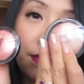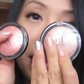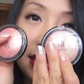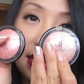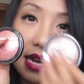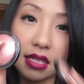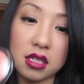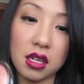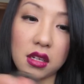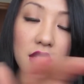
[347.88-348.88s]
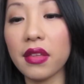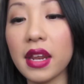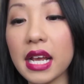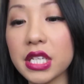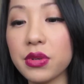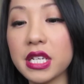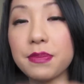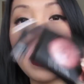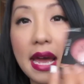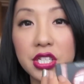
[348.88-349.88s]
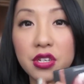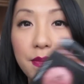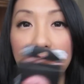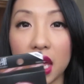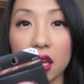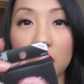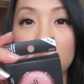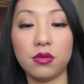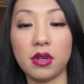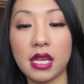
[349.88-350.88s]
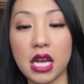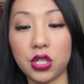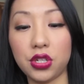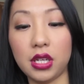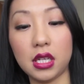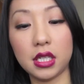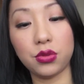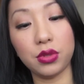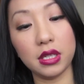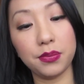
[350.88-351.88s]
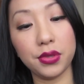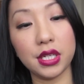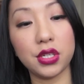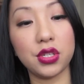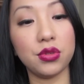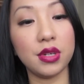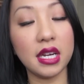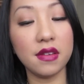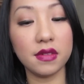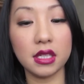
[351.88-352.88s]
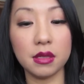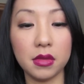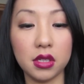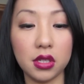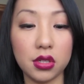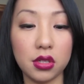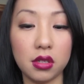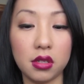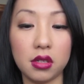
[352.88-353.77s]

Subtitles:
Pinktastic. The next one is Passion Pink. This one actually looks really pretty too. Kind of similar,